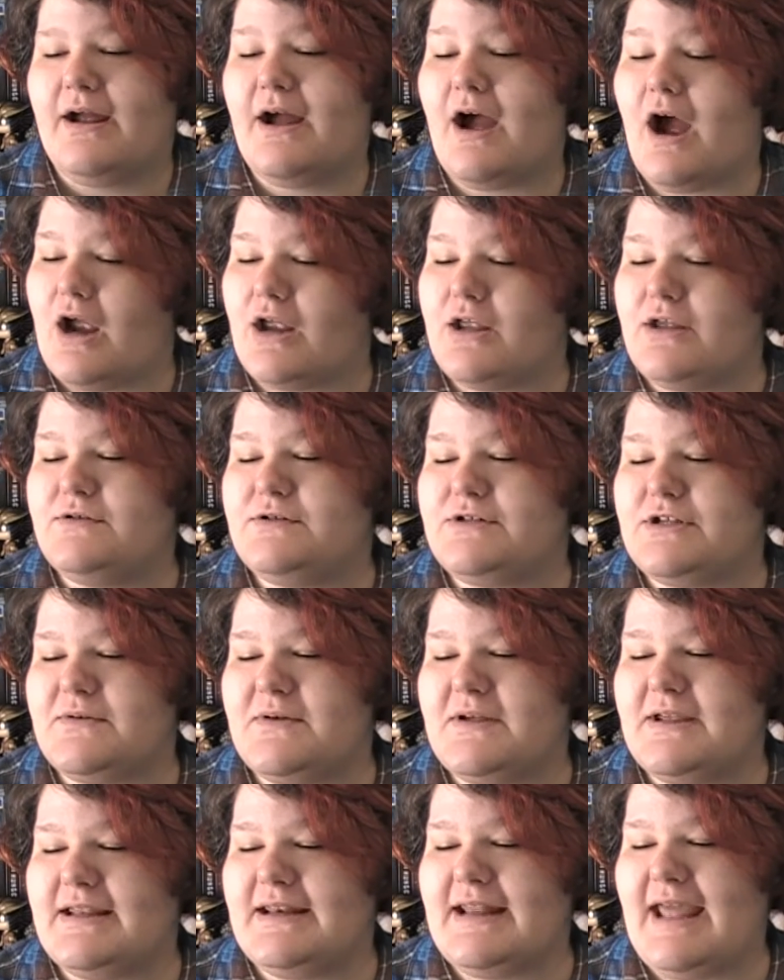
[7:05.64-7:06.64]
are you
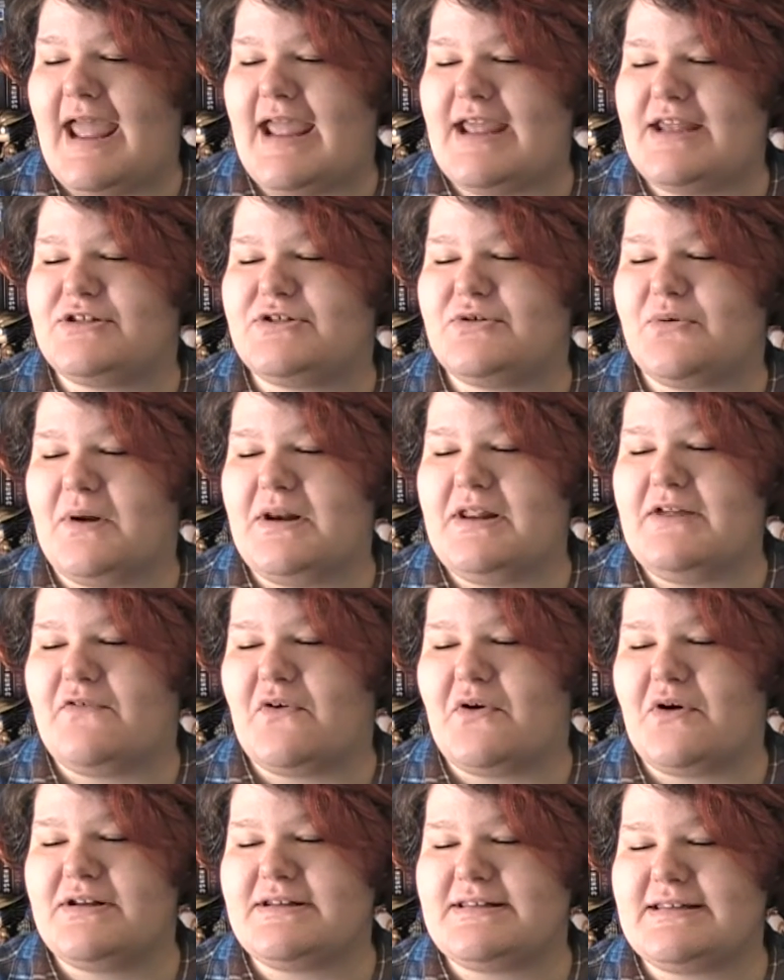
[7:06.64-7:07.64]
doing a
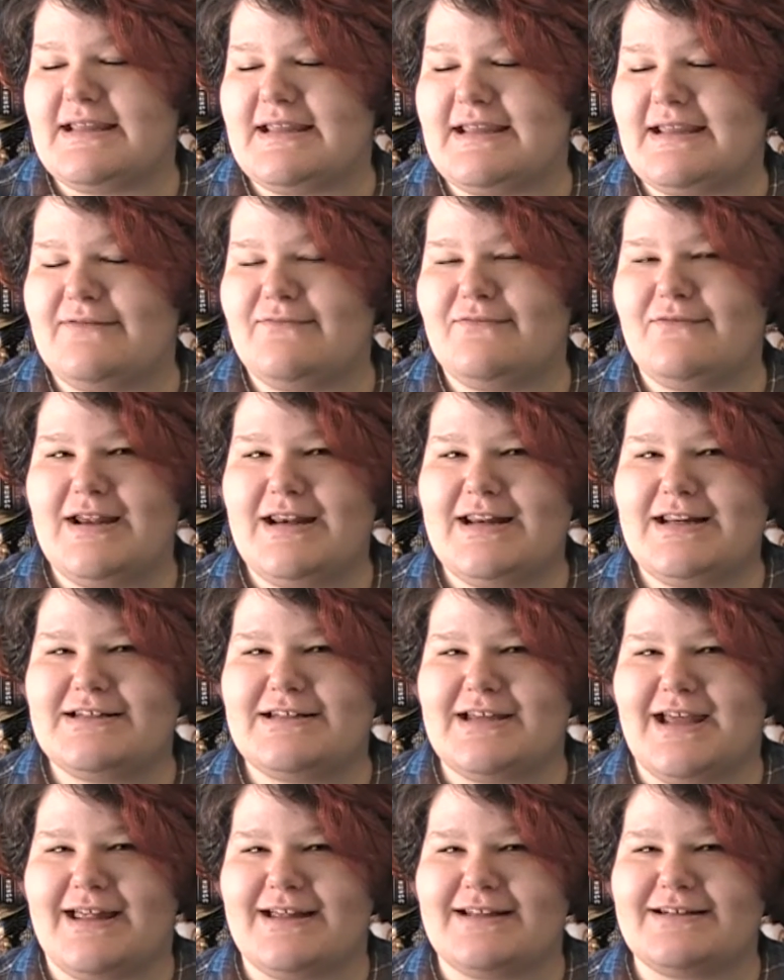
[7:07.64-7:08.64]
2014 reading
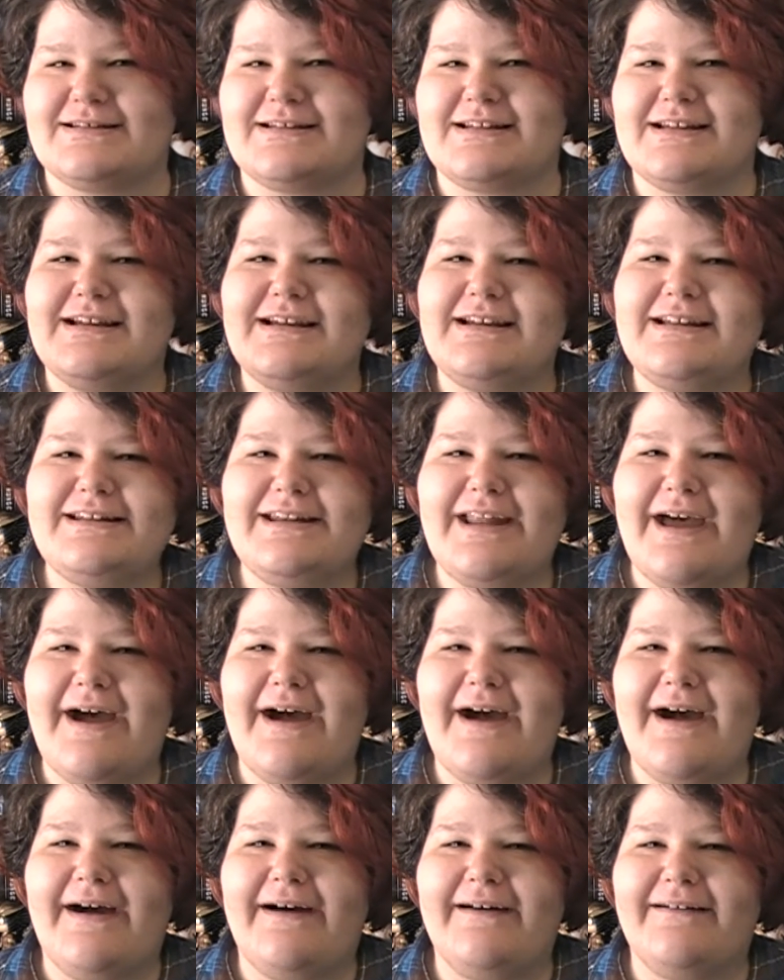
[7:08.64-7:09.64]
challenge? No,
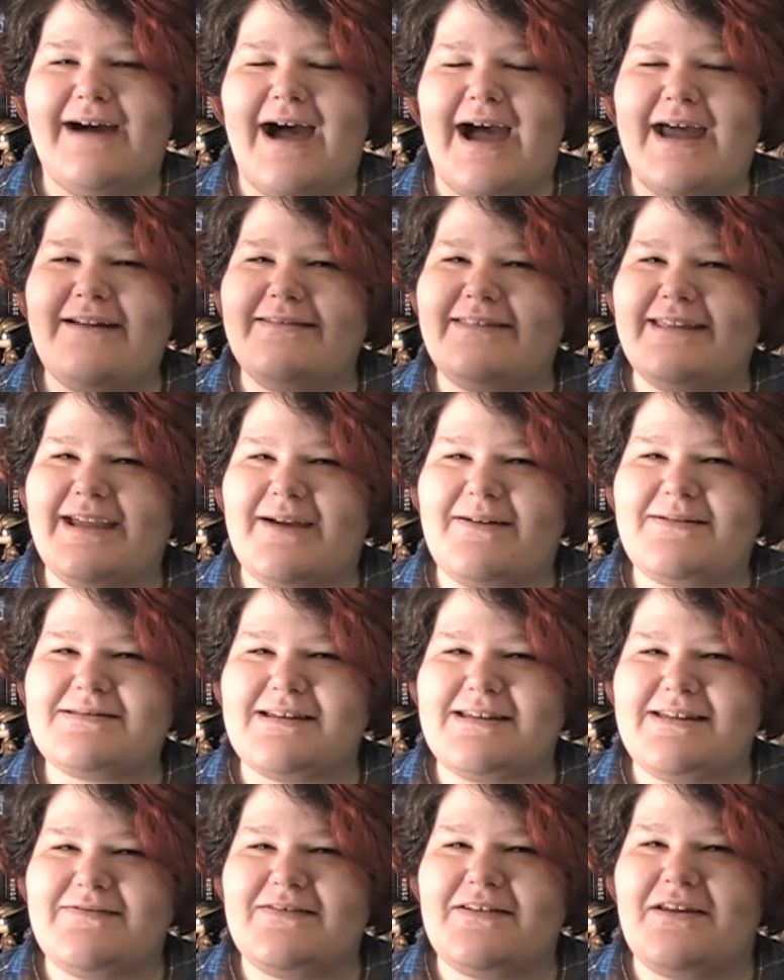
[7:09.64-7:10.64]
I don't think I
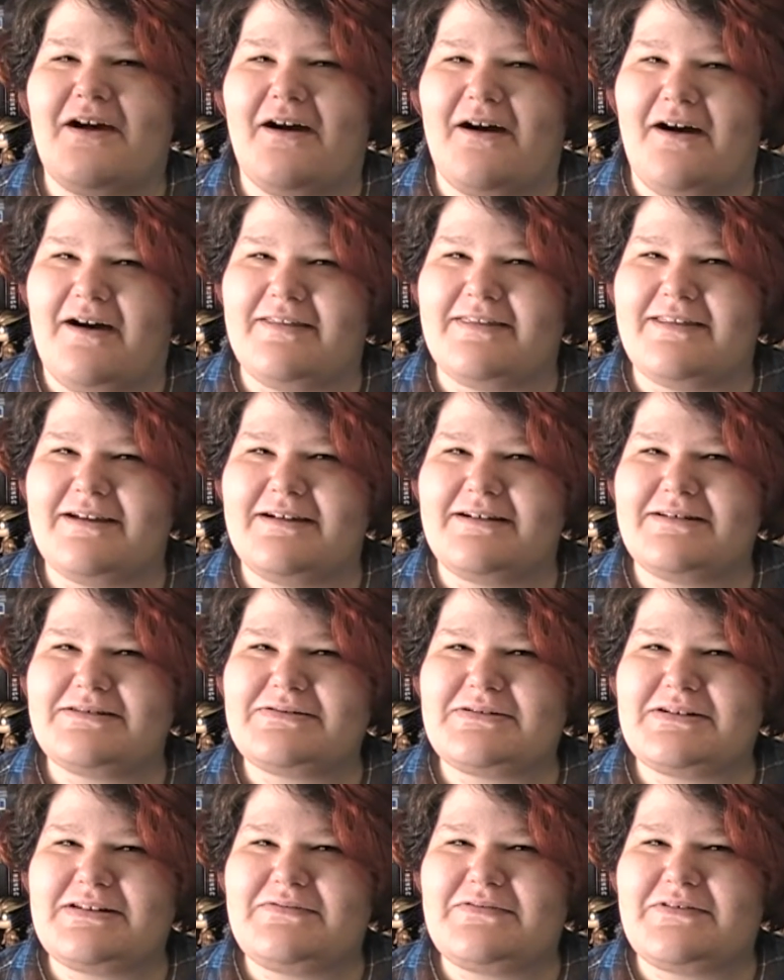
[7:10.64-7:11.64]
was even on there in
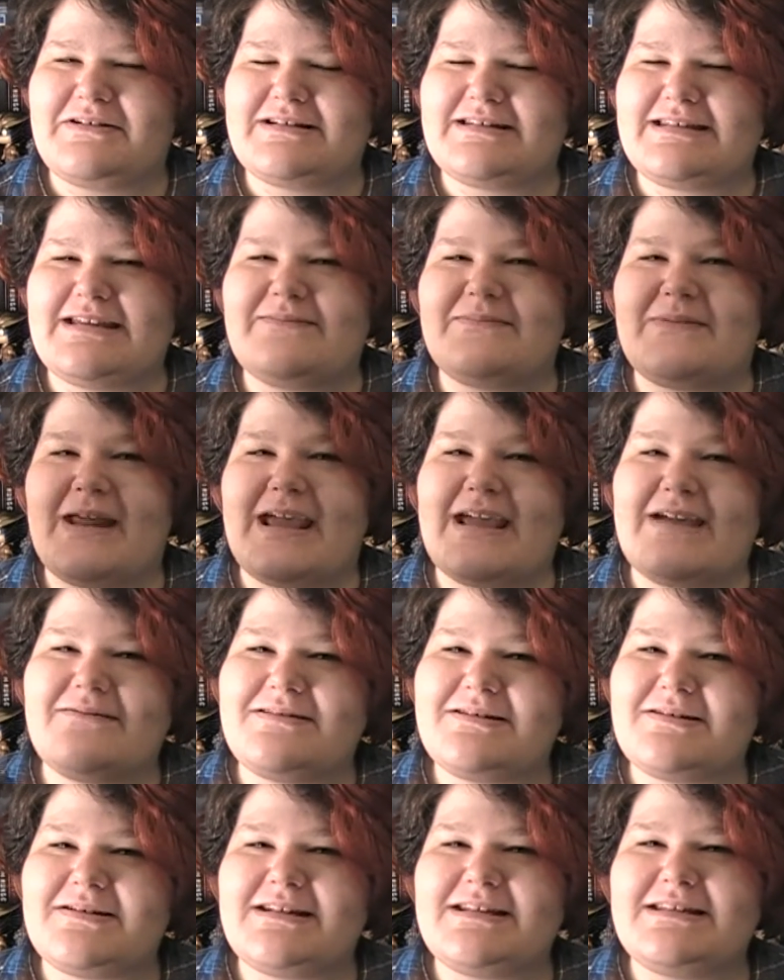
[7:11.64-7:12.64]
2014, but I am
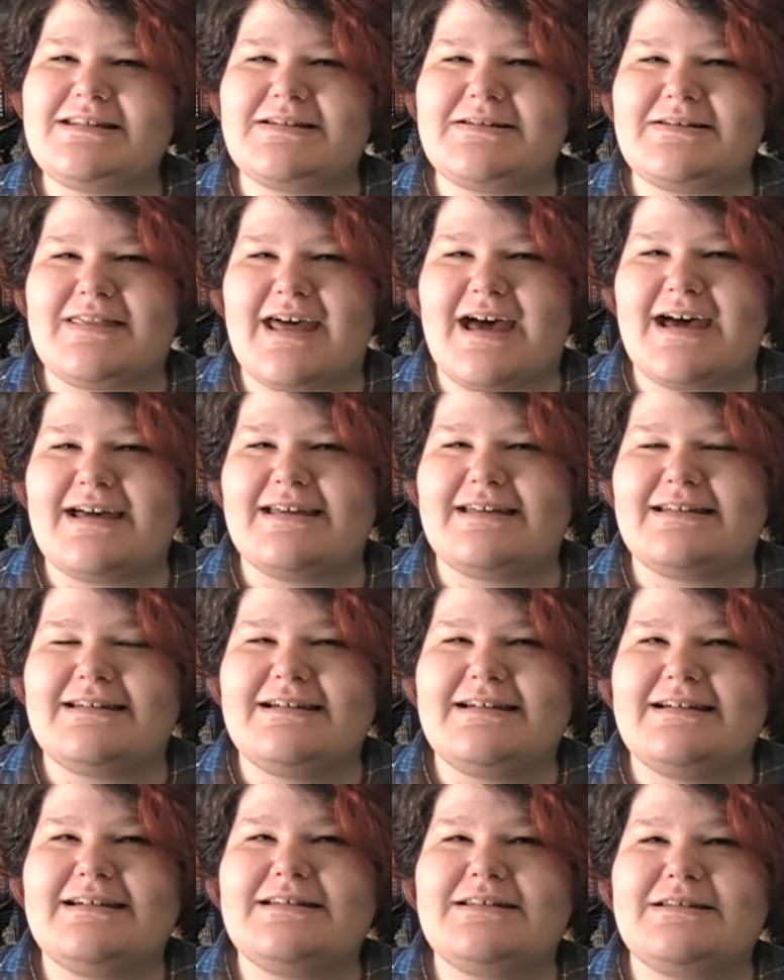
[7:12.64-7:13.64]
doing a
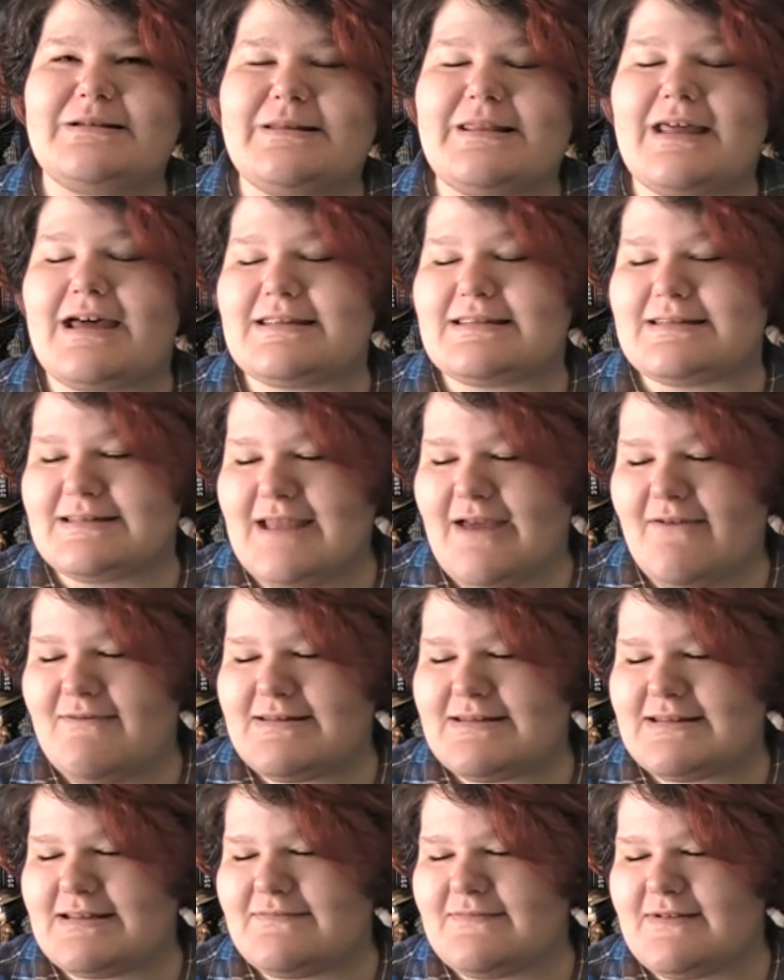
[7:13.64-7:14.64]

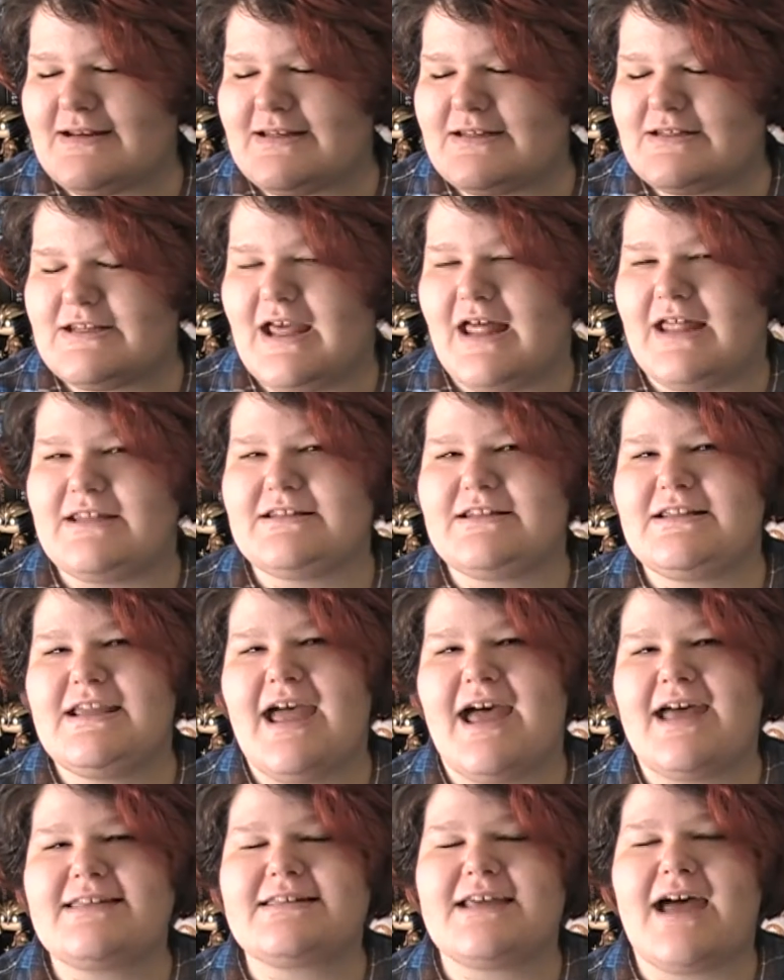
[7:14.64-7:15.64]
2017 reading challenge.
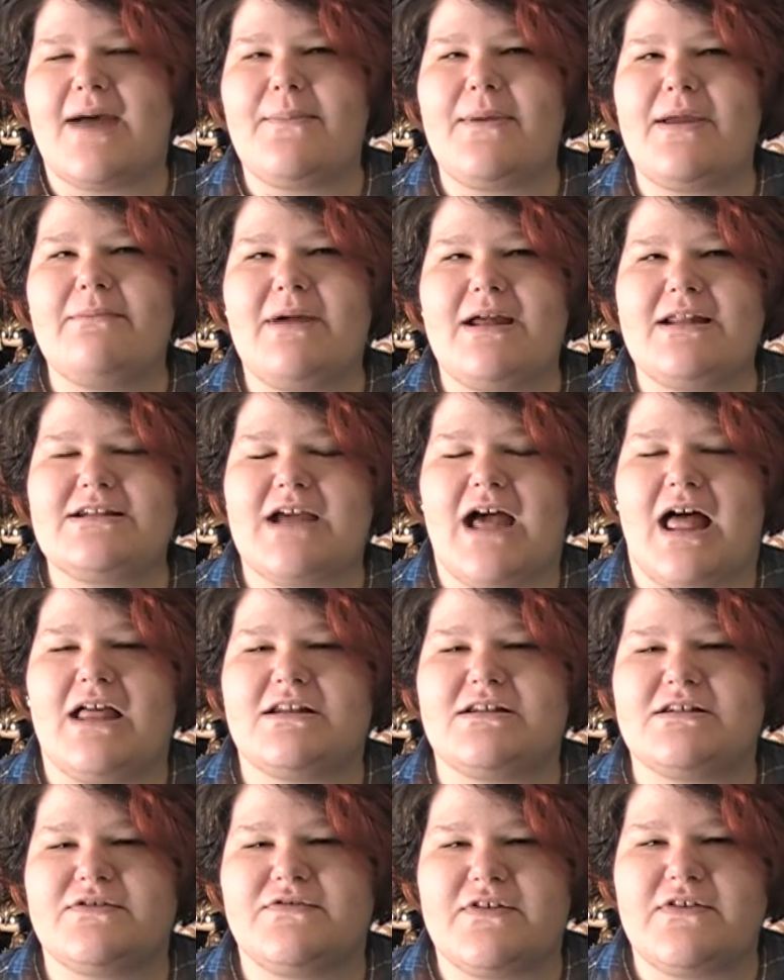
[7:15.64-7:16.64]
Yes, I made my
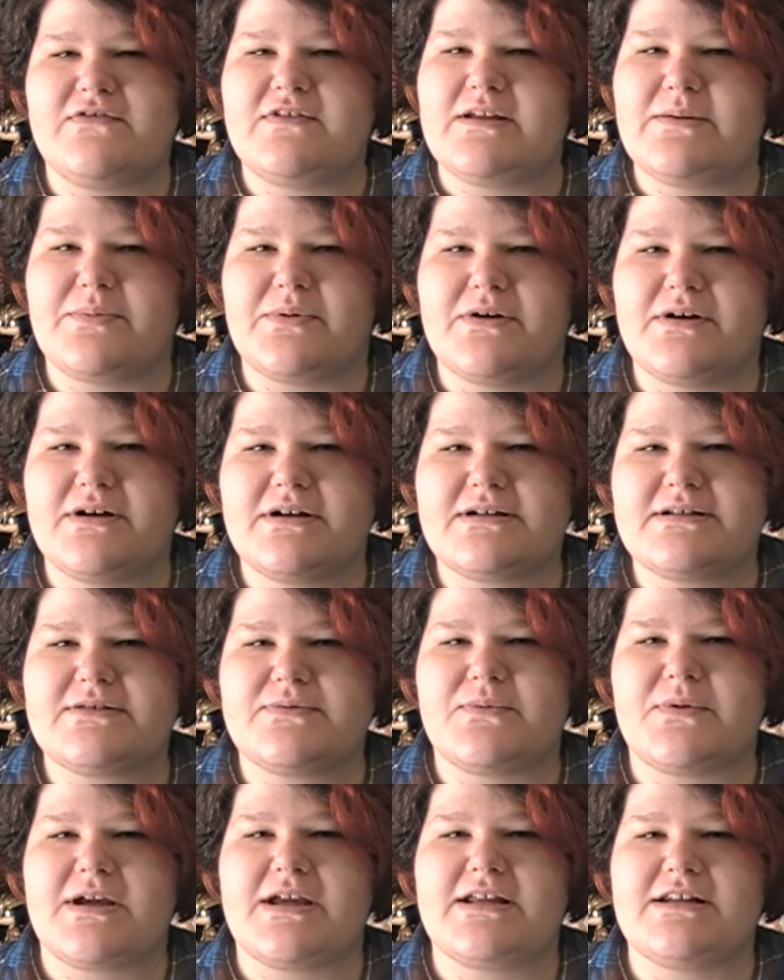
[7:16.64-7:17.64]
challenge 50
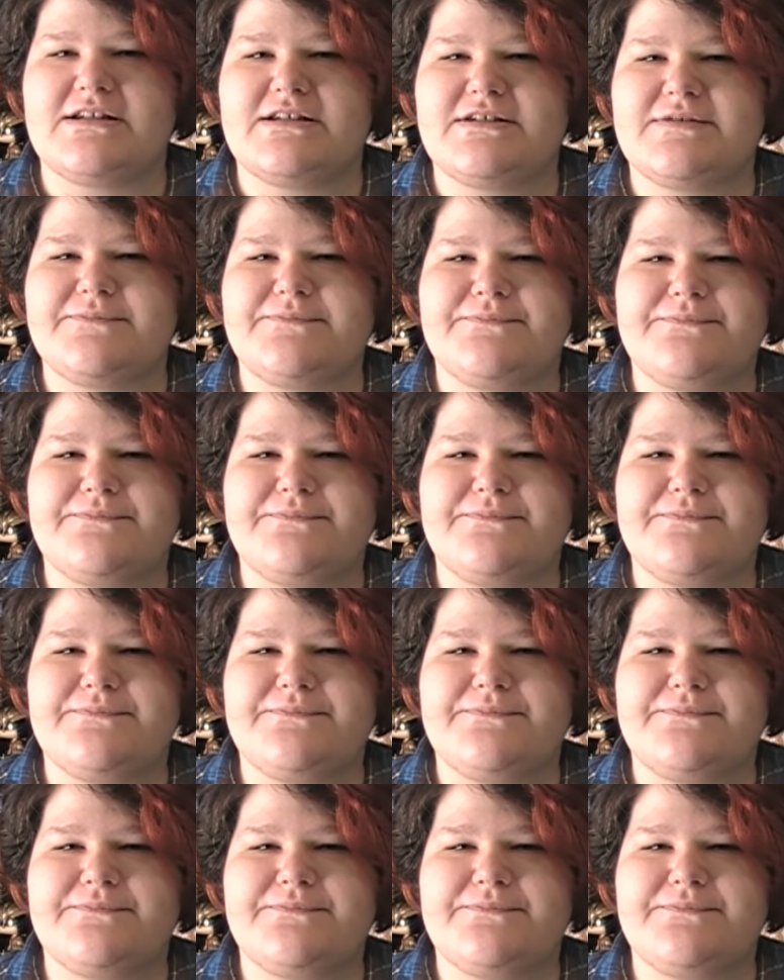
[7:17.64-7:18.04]
books, which